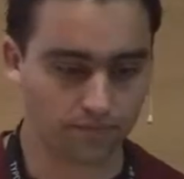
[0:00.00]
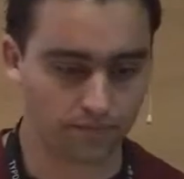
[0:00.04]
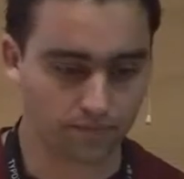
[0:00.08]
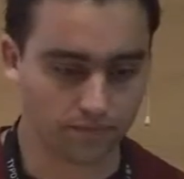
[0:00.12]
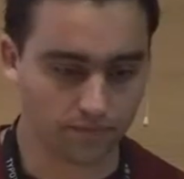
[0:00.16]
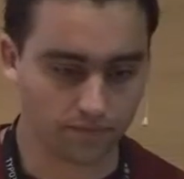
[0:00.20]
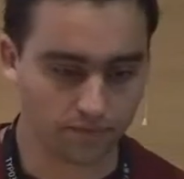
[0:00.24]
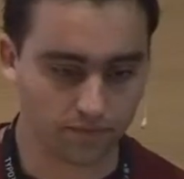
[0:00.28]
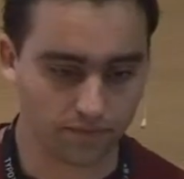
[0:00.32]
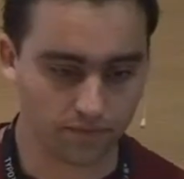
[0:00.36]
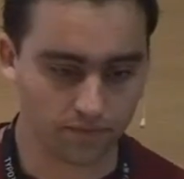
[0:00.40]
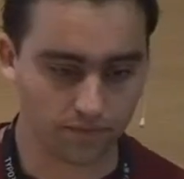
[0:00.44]

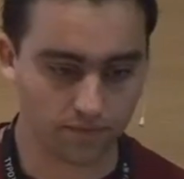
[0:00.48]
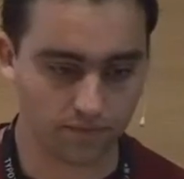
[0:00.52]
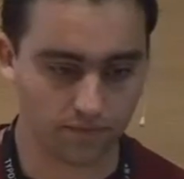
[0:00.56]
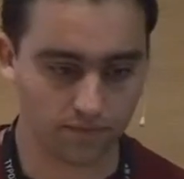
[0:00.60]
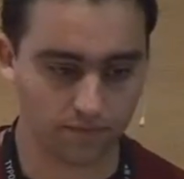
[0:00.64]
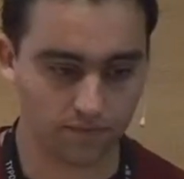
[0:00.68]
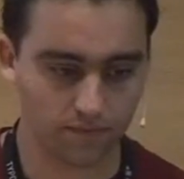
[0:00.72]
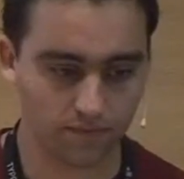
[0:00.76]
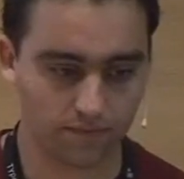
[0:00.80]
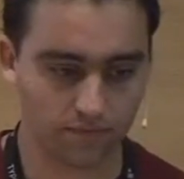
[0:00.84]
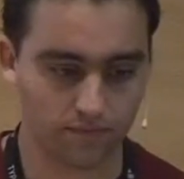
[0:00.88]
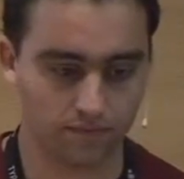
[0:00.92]

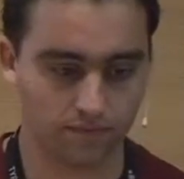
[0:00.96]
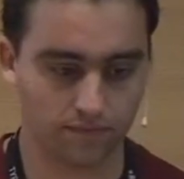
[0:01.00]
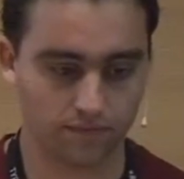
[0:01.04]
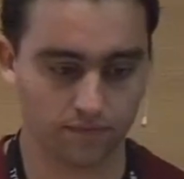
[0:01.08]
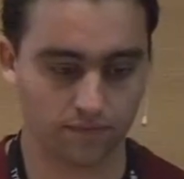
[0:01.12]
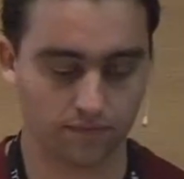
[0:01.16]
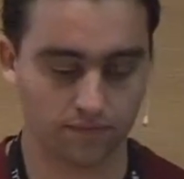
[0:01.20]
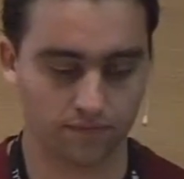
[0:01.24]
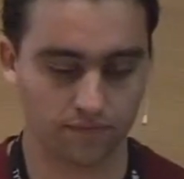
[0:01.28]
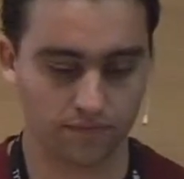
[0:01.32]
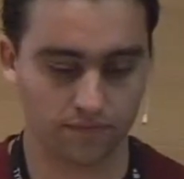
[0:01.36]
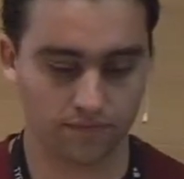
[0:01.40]

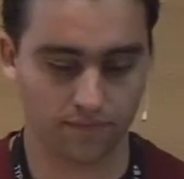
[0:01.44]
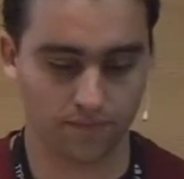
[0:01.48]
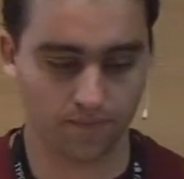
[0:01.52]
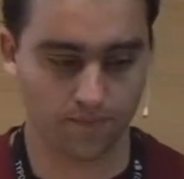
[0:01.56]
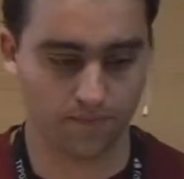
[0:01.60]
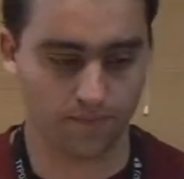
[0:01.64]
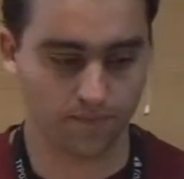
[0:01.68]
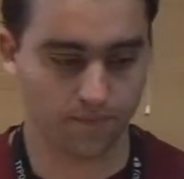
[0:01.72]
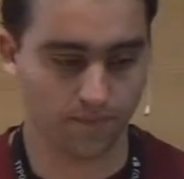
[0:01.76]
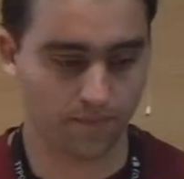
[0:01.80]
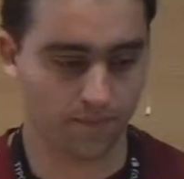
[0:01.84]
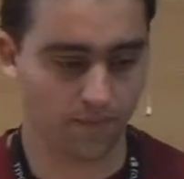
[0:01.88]

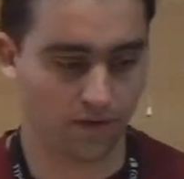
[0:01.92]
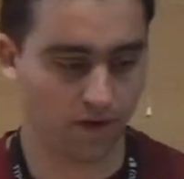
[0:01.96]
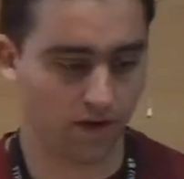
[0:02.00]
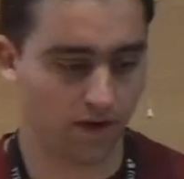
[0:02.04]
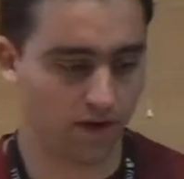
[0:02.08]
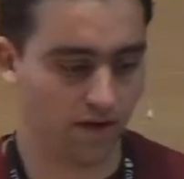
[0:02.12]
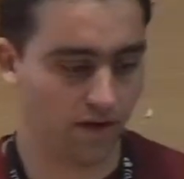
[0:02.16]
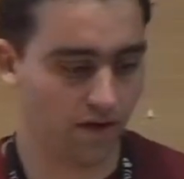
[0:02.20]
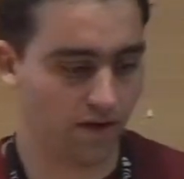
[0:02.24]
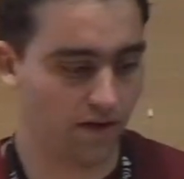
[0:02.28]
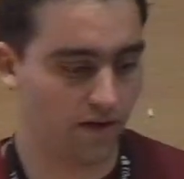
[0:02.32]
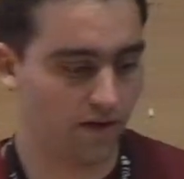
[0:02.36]

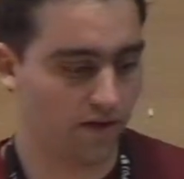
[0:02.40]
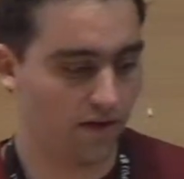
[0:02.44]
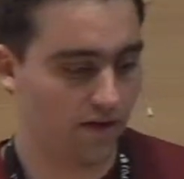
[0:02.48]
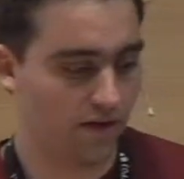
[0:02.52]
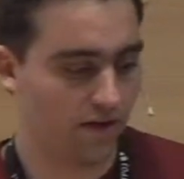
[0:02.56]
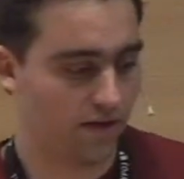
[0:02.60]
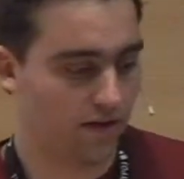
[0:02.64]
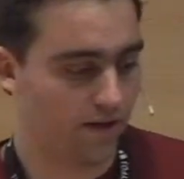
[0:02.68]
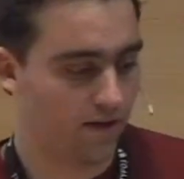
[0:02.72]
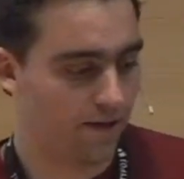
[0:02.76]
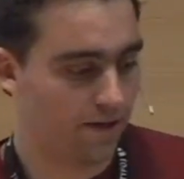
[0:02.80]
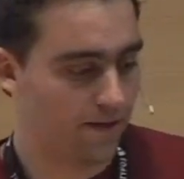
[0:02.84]

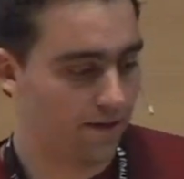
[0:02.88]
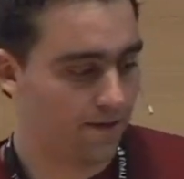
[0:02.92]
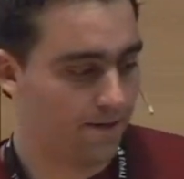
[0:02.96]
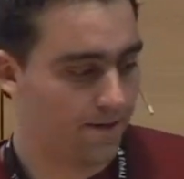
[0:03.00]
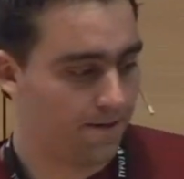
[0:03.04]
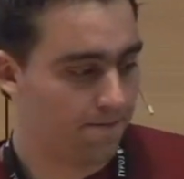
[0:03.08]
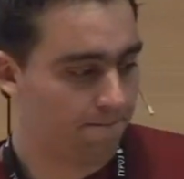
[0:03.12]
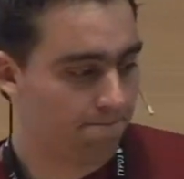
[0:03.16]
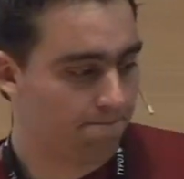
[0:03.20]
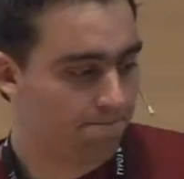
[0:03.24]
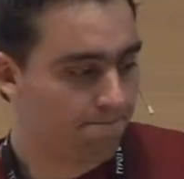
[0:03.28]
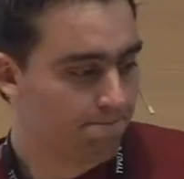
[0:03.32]
No one is speaking in this clip.